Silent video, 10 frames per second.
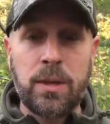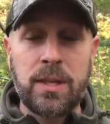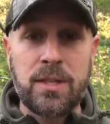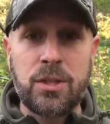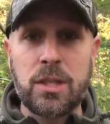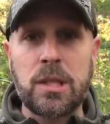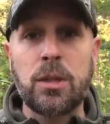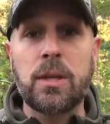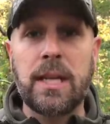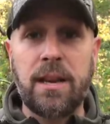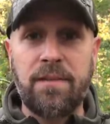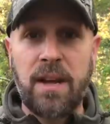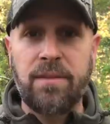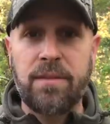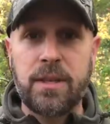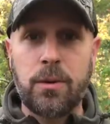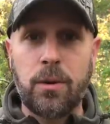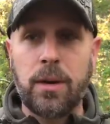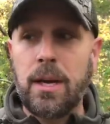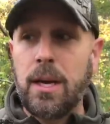It doesn't just look like five fifty
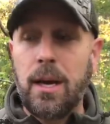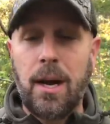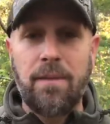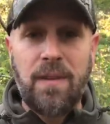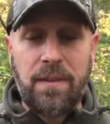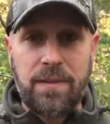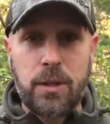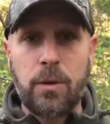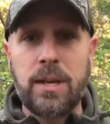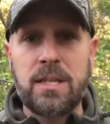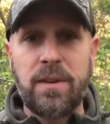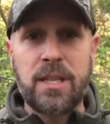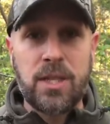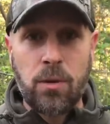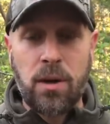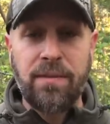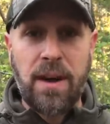cord. Uh, five fifty cord is very strong.